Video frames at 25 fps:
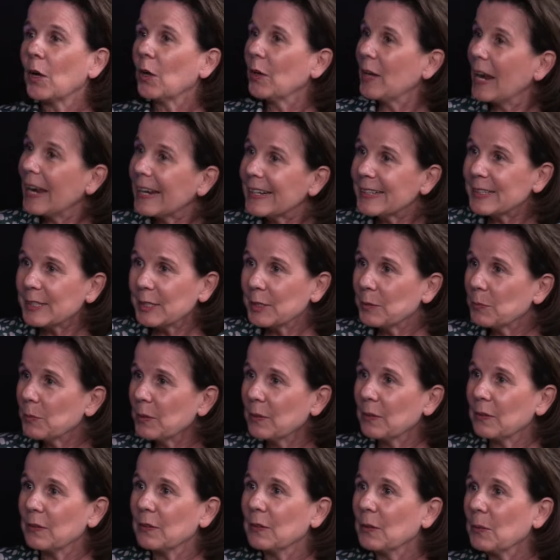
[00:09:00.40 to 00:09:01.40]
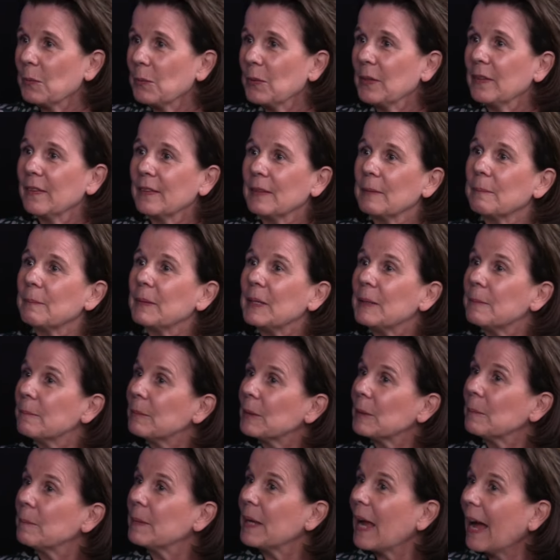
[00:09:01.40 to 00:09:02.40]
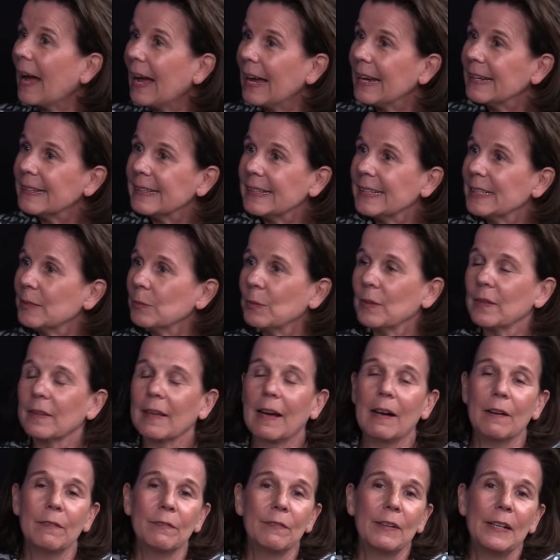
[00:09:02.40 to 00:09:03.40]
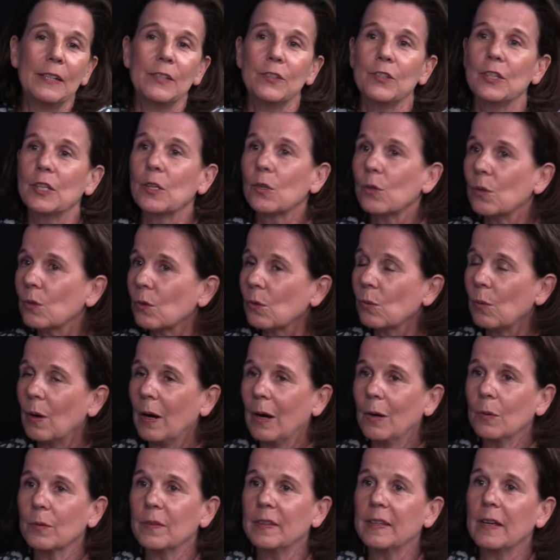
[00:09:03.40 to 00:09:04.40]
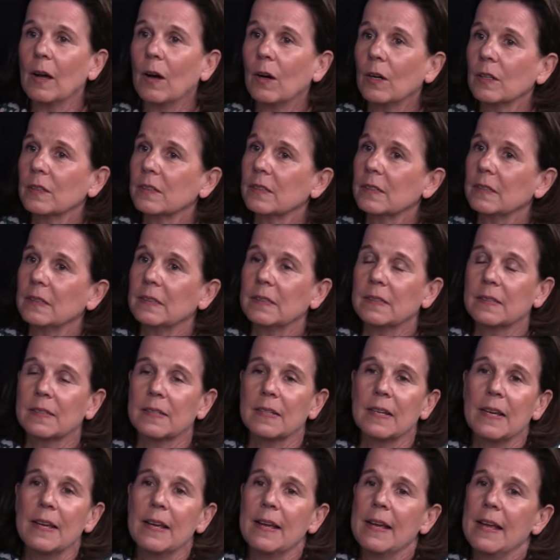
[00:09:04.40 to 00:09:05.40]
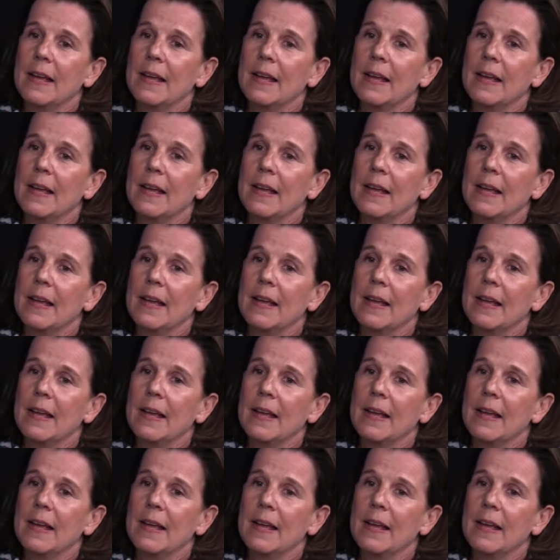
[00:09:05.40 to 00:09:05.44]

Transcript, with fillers: connected with with the people behind it, with Raphael Chikukwa, the artist.